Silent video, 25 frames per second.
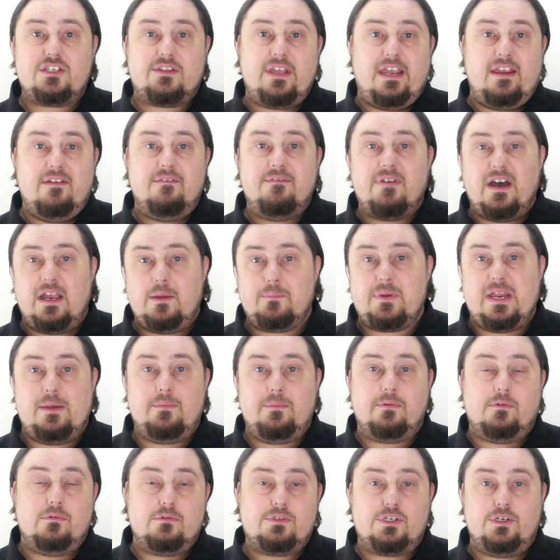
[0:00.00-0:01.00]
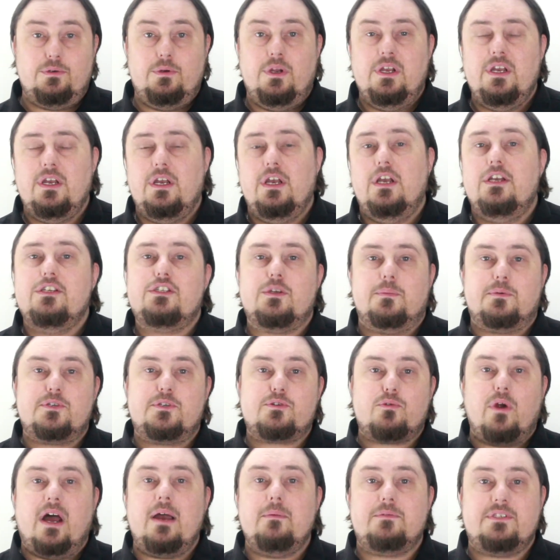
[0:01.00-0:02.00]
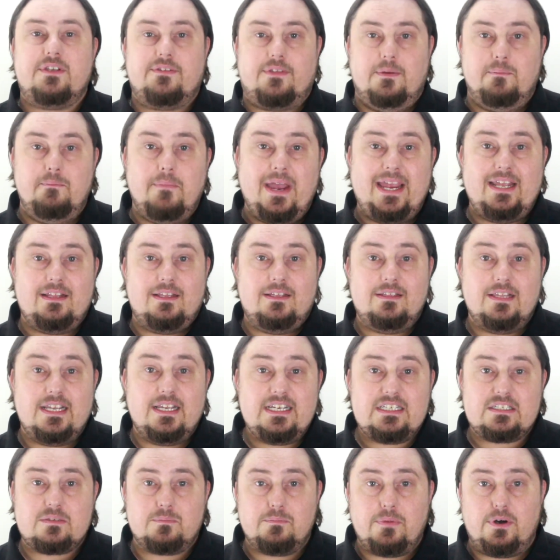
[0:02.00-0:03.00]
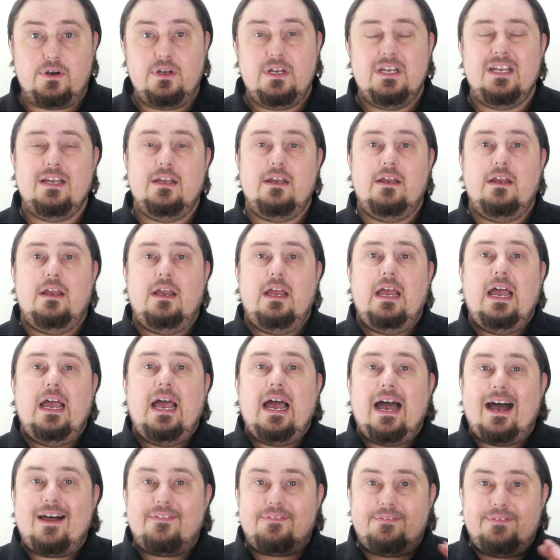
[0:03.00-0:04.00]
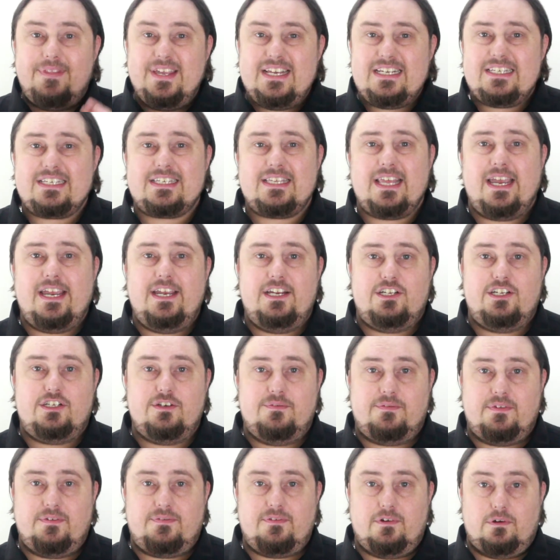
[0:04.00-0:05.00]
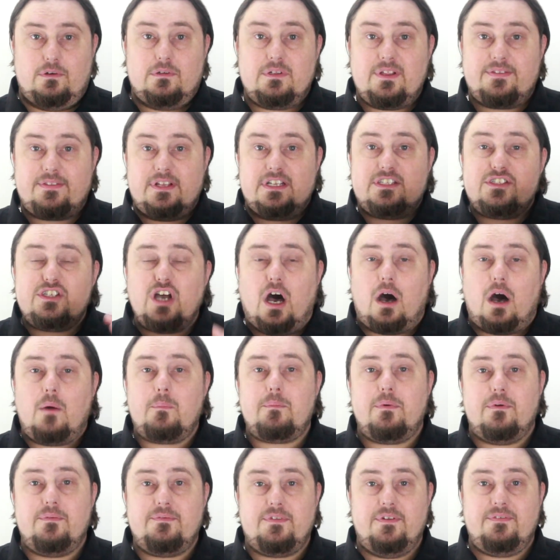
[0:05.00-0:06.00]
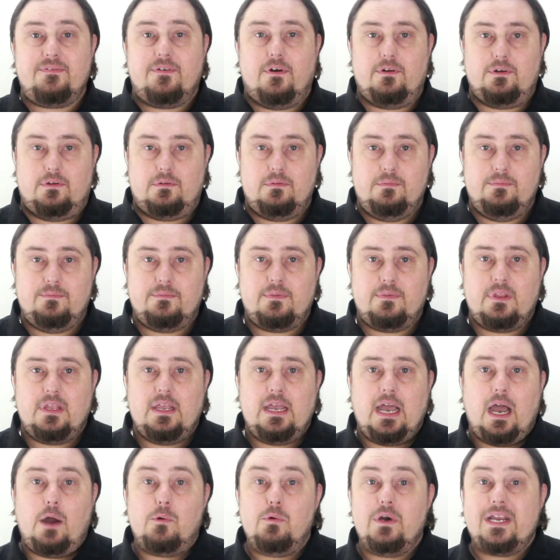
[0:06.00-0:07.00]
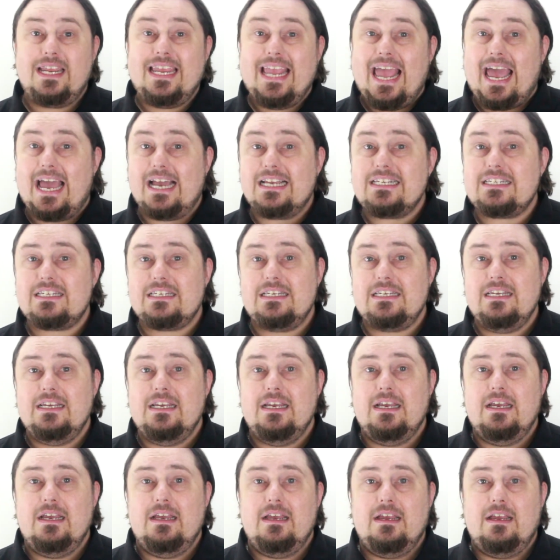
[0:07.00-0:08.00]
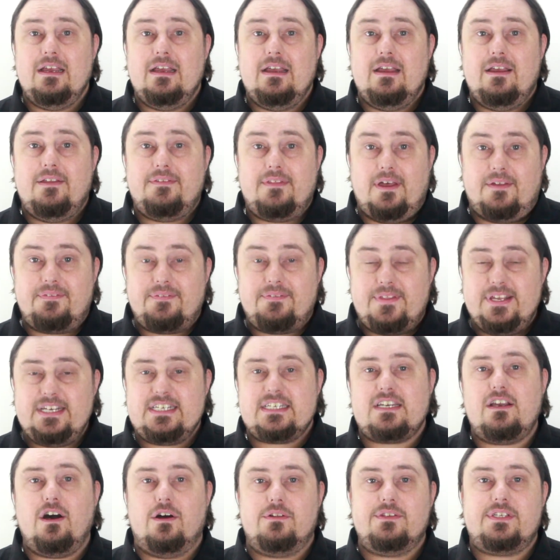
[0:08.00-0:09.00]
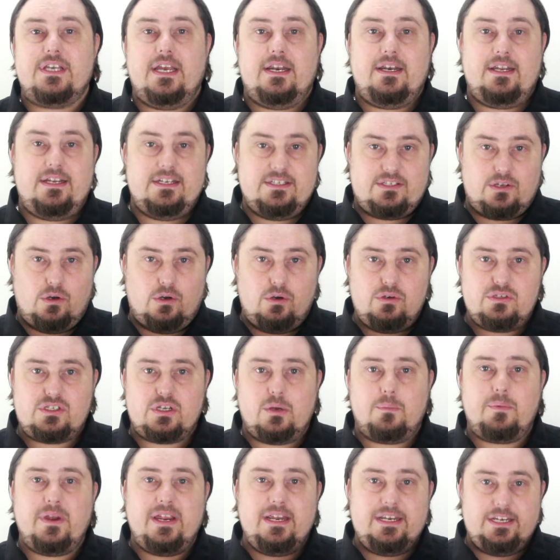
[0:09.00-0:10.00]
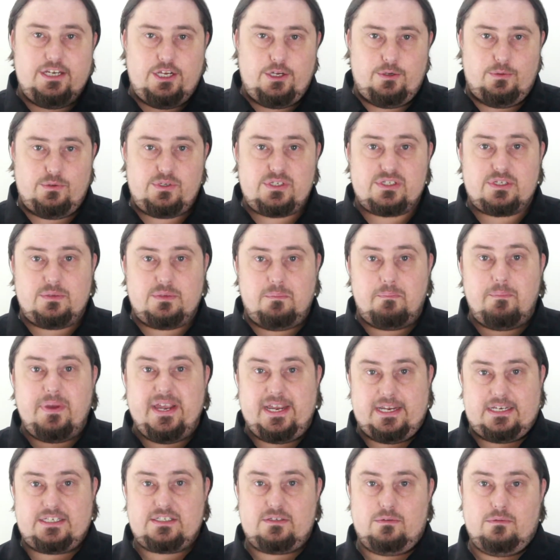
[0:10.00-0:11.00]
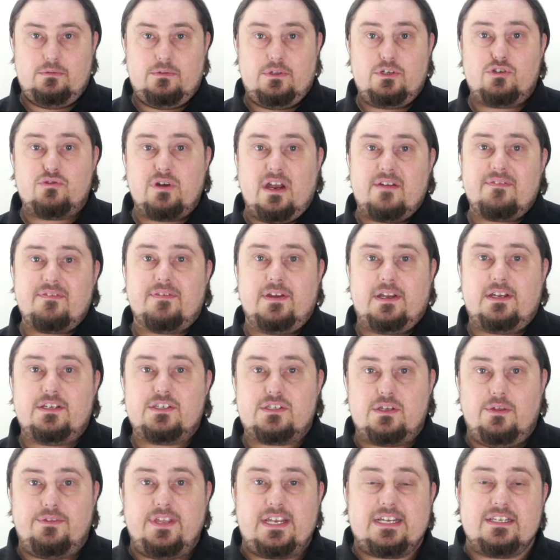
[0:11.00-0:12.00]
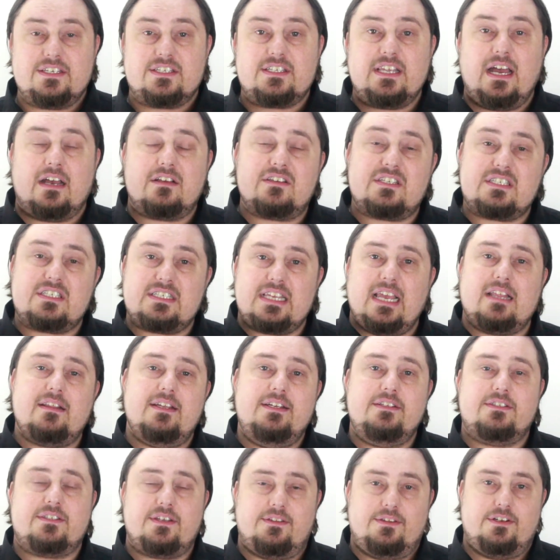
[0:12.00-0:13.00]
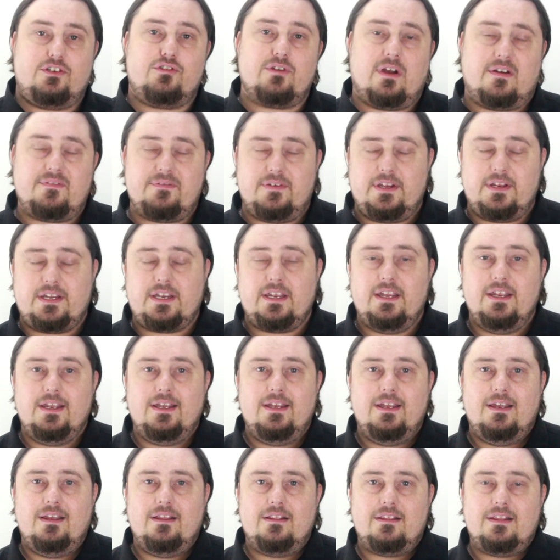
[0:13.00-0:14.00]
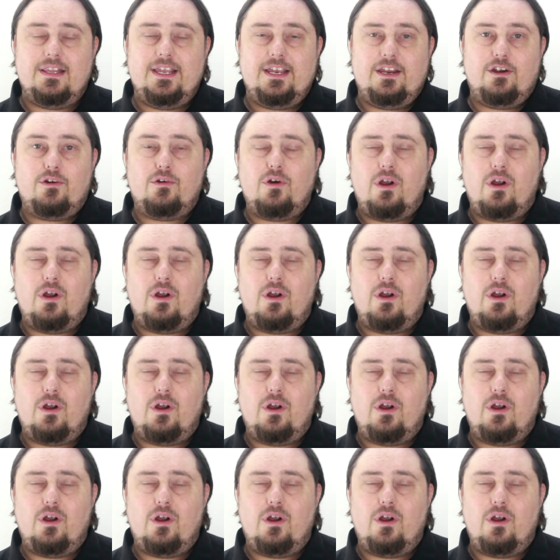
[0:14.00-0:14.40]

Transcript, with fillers: They invite people to subscribe to the mailing list, but at this stage of the funnel, at the top of the funnel, I would guess that this content is also being used to pixel the traffic so they can start selling to the traffic later